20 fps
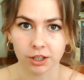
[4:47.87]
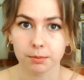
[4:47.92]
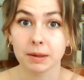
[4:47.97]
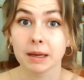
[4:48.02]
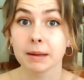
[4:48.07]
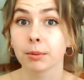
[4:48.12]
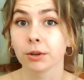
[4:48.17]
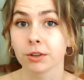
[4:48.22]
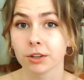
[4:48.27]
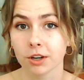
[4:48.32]

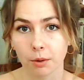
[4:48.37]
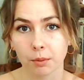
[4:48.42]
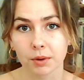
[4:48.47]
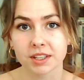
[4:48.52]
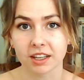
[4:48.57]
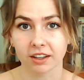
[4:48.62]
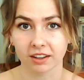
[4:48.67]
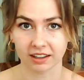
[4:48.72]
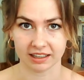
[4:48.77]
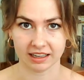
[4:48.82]
People know what
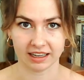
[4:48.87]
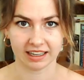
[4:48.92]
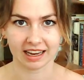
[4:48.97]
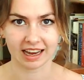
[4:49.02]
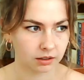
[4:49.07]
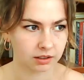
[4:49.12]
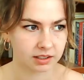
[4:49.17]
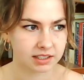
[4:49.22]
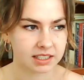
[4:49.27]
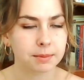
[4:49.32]
they're gonna
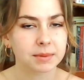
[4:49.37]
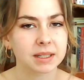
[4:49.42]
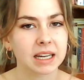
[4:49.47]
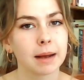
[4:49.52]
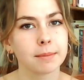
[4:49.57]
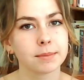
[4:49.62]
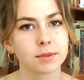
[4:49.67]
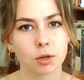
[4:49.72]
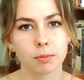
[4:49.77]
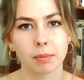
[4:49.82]
get.
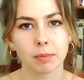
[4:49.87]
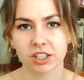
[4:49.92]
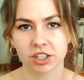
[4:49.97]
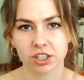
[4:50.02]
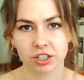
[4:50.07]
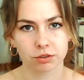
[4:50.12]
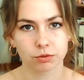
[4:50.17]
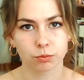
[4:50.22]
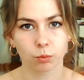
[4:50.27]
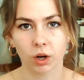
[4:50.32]
Sometimes you might
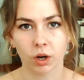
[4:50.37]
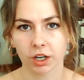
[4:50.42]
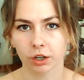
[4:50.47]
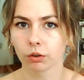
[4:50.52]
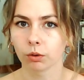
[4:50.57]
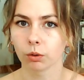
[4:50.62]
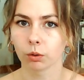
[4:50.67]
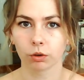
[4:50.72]
just want to